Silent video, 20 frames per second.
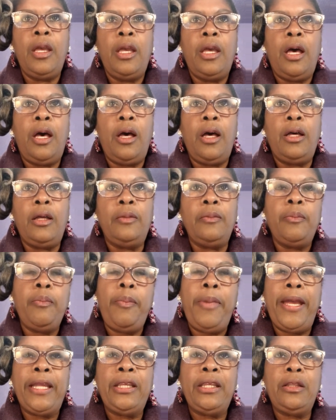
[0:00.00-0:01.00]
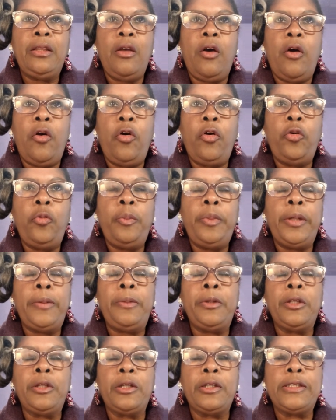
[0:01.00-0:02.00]
um, back in the old
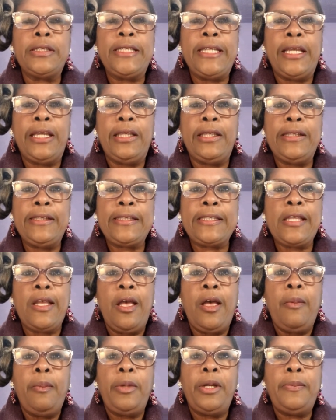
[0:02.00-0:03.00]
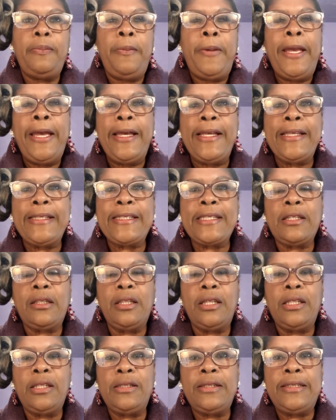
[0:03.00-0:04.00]
biblical days. But
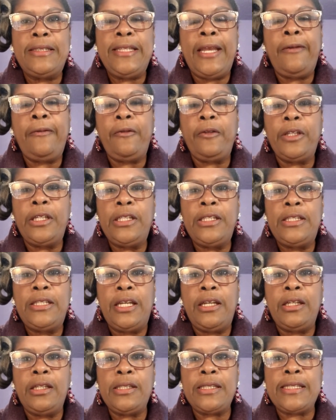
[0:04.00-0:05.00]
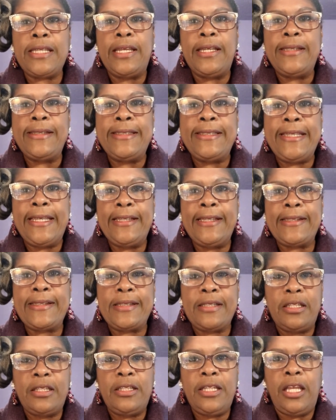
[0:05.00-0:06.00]
pestilence definitely does exist
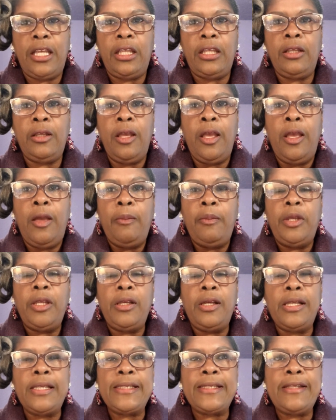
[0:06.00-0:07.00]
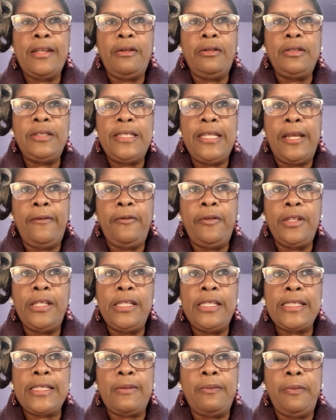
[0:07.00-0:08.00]
today because there are
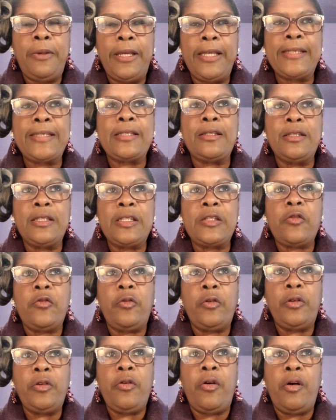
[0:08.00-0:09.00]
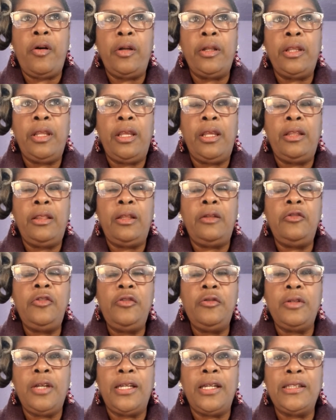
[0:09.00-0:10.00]
definitely some pestilence going on in the
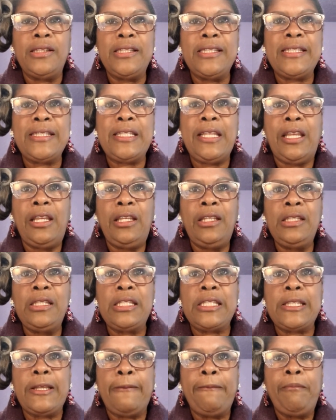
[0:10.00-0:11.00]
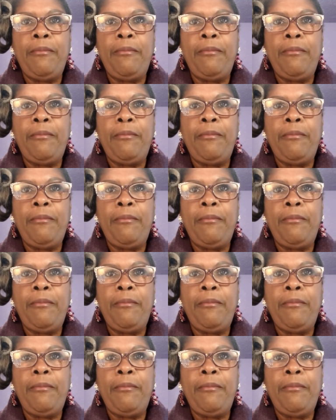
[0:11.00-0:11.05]
United States.